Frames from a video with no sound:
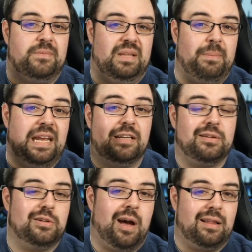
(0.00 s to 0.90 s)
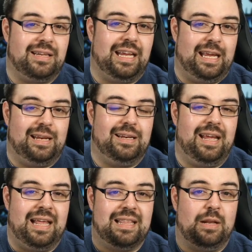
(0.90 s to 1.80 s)
made it to the Holiday Inn,
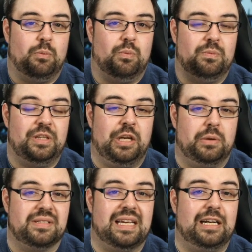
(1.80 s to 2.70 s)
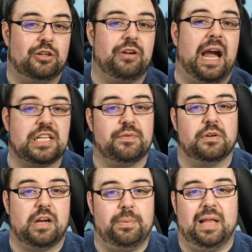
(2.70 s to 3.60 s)
and then, you know, decided to crash for
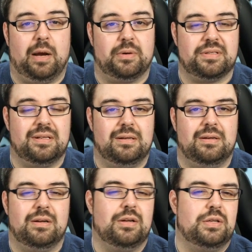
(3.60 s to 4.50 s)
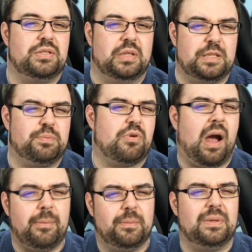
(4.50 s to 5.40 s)
a couple hours. So that's
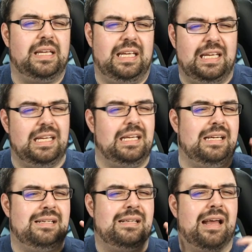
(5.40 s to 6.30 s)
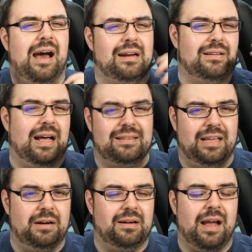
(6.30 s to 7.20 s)
probably not a lot
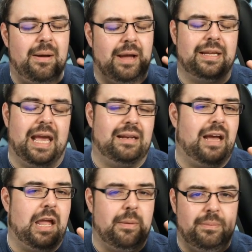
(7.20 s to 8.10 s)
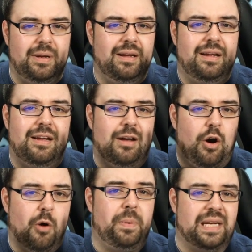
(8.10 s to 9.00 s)
there. I am
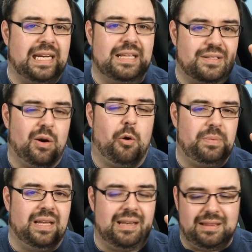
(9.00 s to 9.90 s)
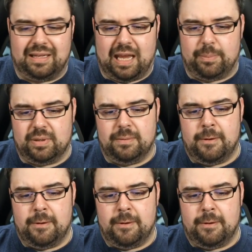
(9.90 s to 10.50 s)
hoping against hope that nothing happened.